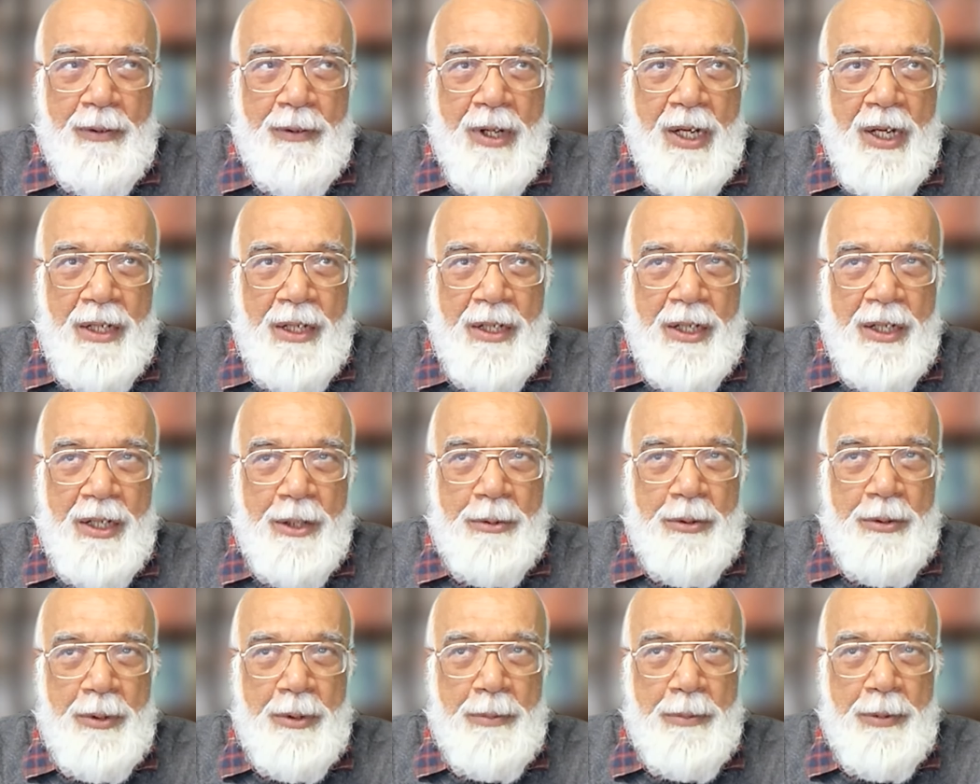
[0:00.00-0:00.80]
find
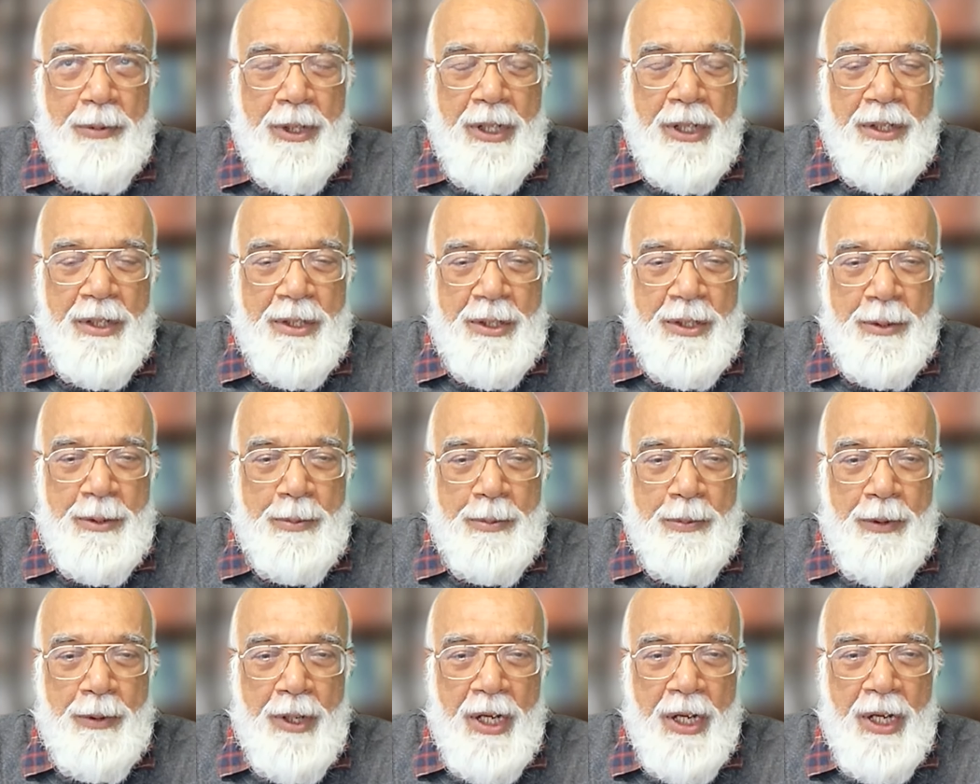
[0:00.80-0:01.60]
out the
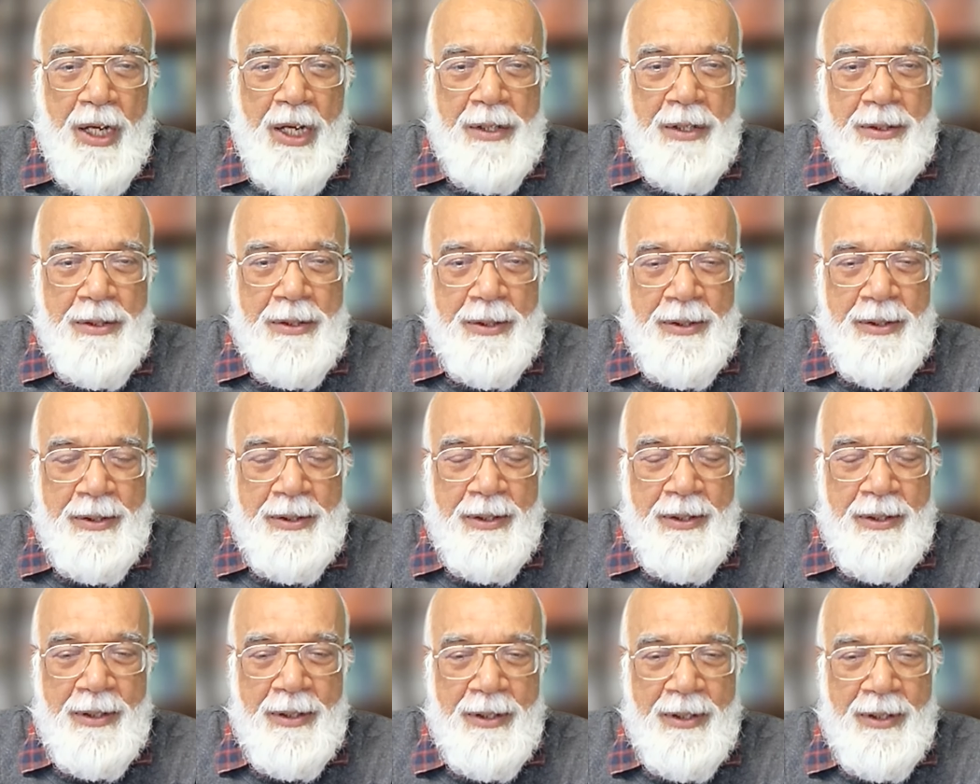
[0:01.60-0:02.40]
best
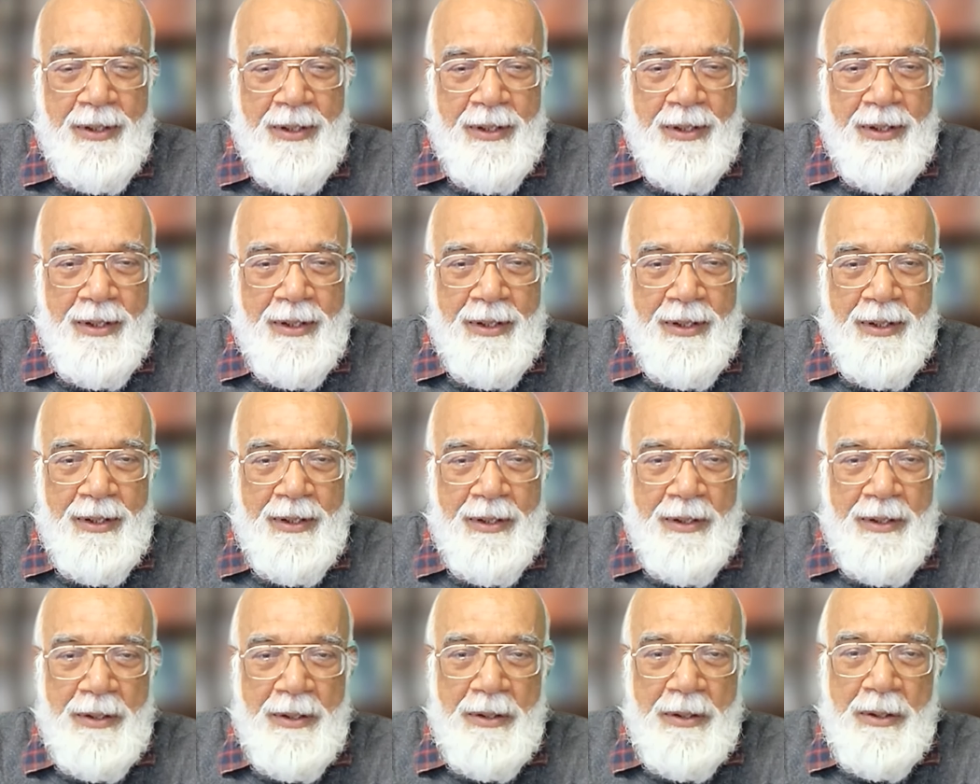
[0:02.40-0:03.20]
place
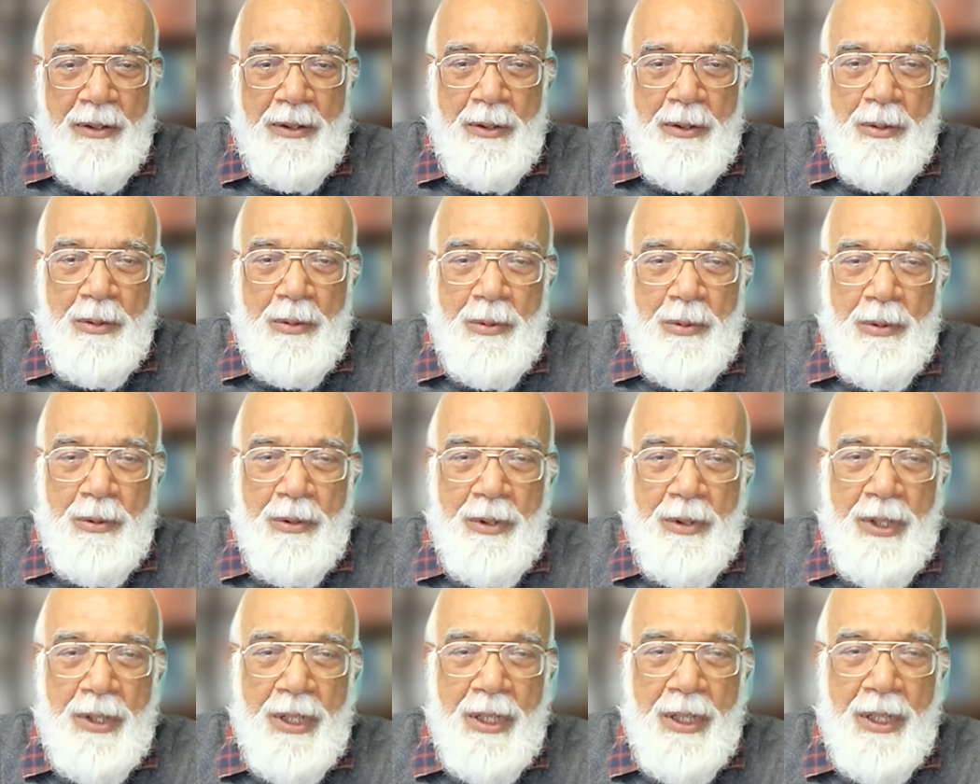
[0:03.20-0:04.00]

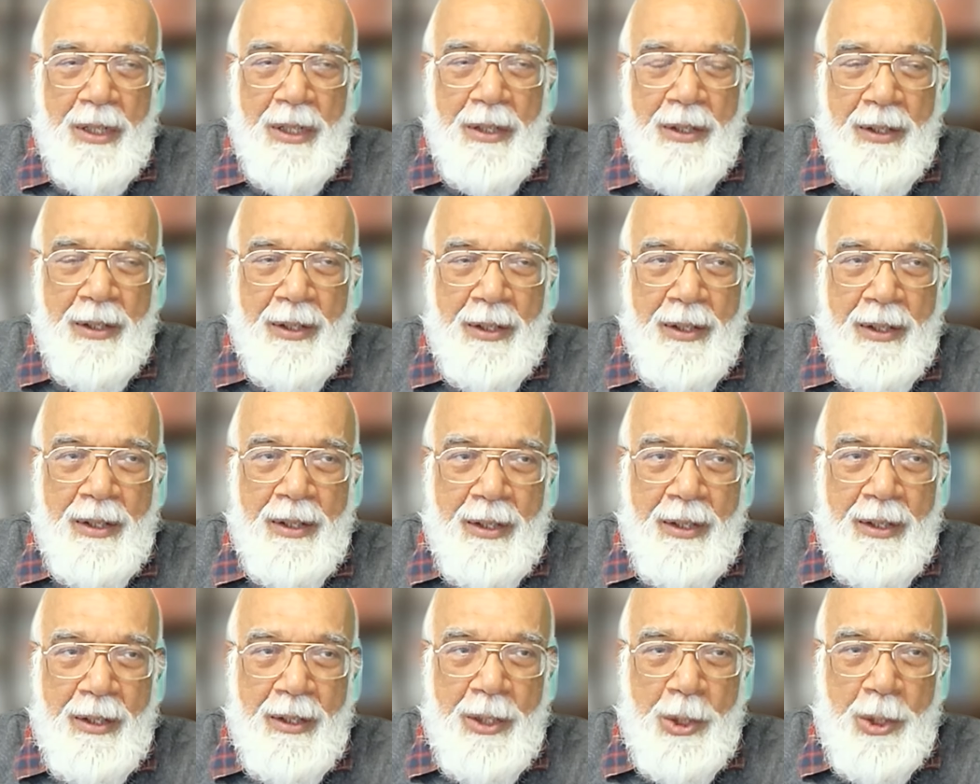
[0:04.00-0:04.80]
for a
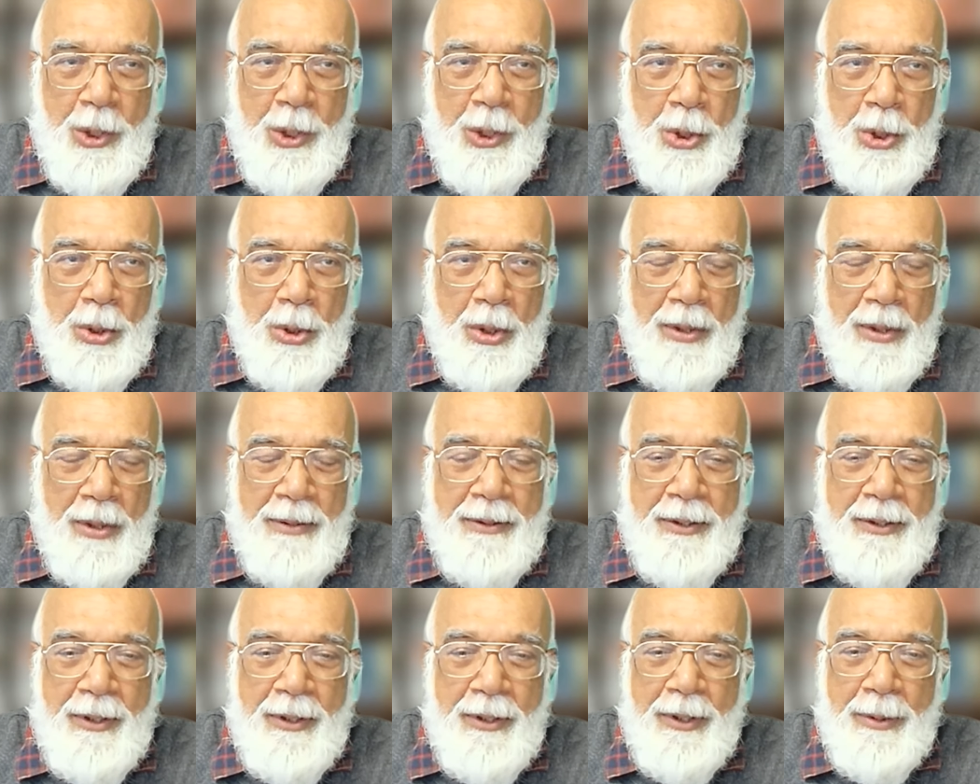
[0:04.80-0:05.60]

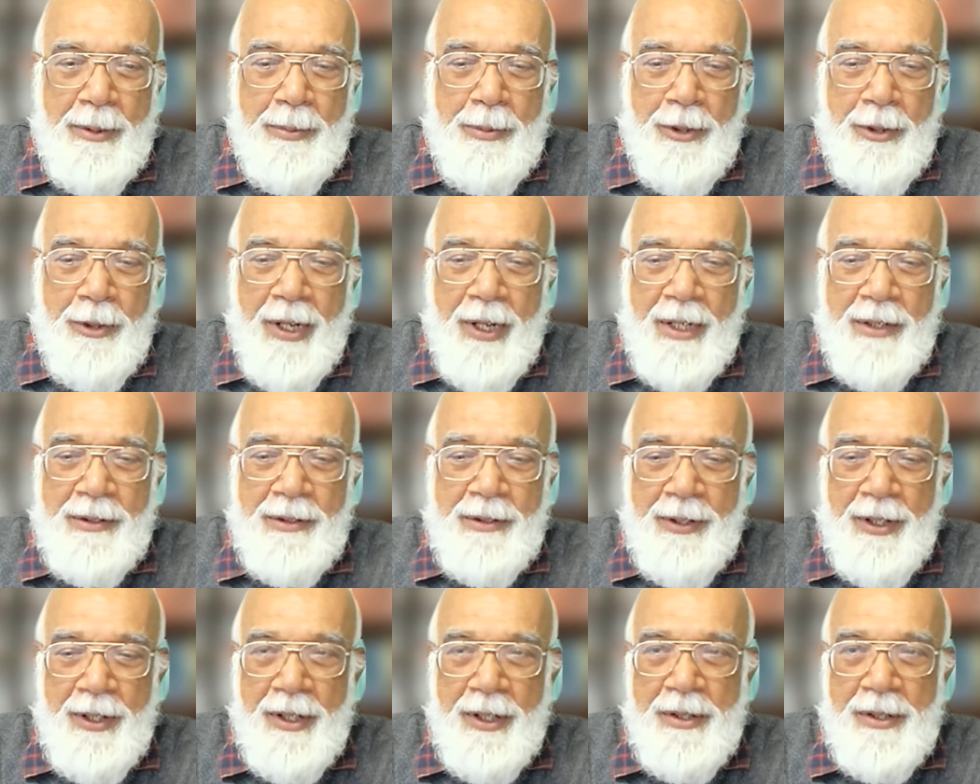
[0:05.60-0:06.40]
shorter
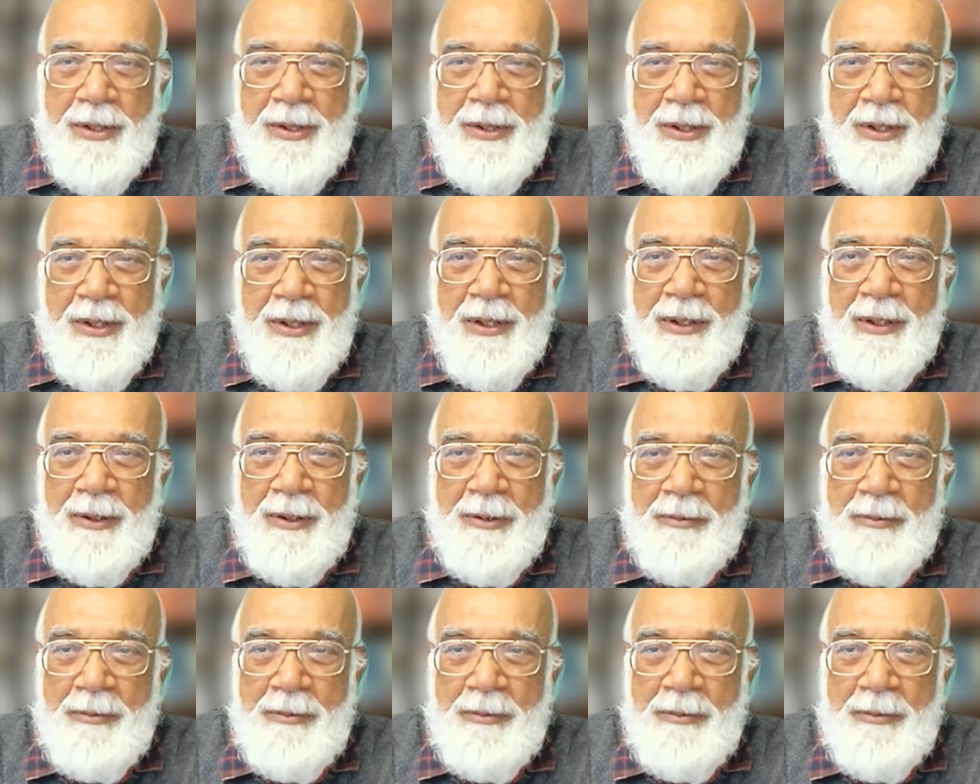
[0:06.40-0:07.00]
practice.